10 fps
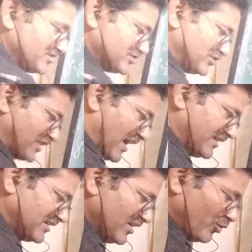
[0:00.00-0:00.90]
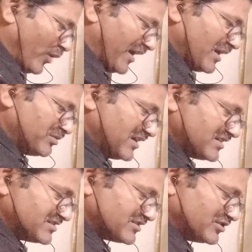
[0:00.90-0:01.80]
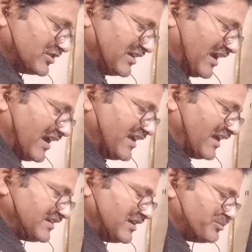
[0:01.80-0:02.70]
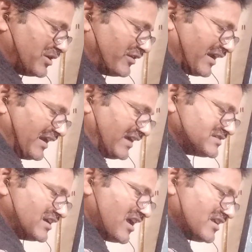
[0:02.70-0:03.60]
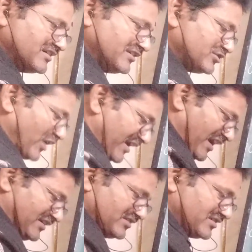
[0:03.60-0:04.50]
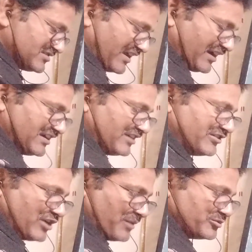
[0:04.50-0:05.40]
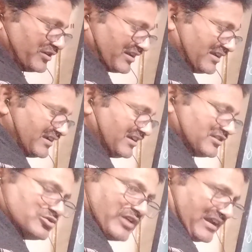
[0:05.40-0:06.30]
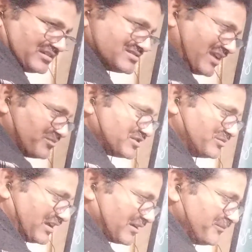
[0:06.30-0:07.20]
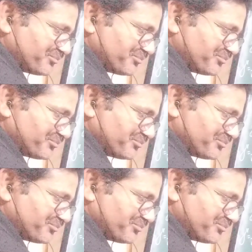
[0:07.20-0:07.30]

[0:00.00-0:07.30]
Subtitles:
So that y double dash is equal to a n e power nx into, again second derivative I am doing, into n, same similar,